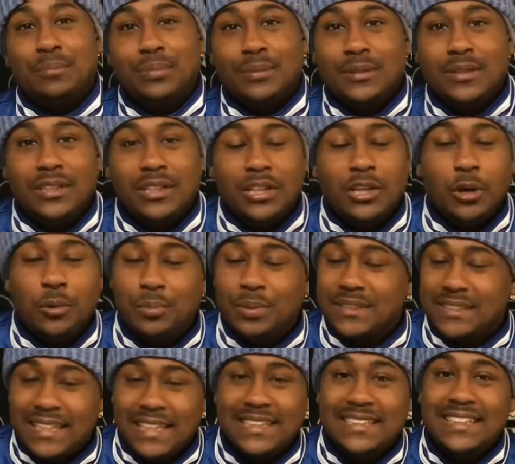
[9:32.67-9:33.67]

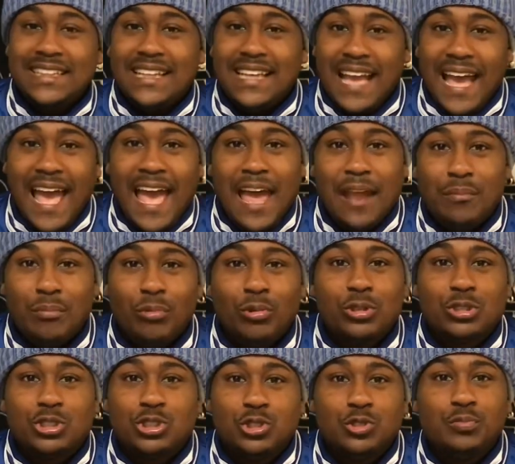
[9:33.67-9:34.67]
potentially add
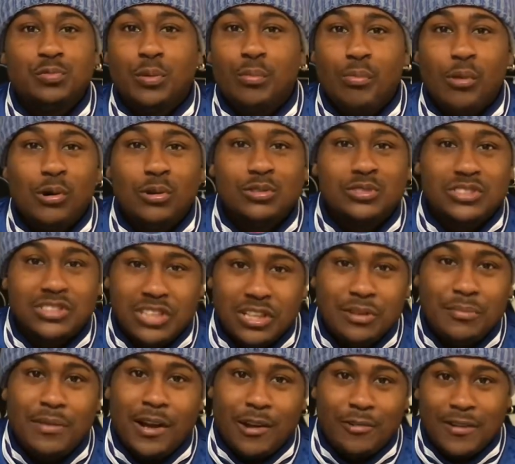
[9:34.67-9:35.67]
more Super Bowls
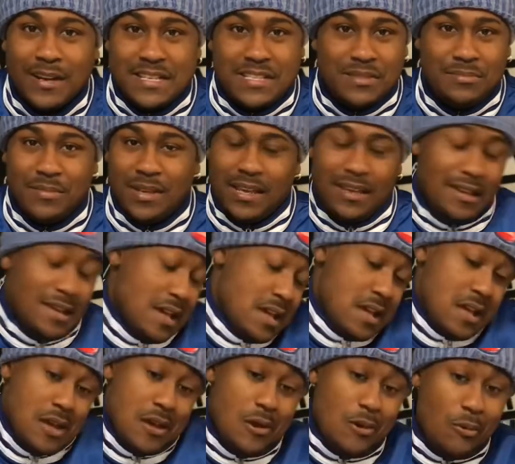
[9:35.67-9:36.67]
to my resume?
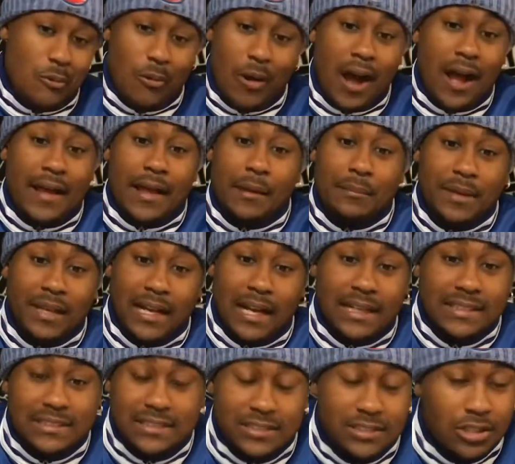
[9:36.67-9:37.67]
Why? I mean,
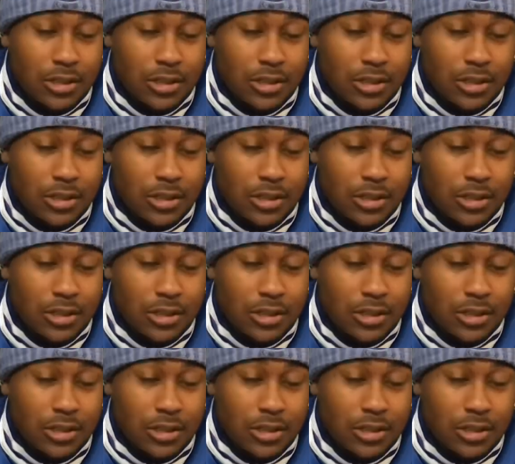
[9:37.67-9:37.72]
I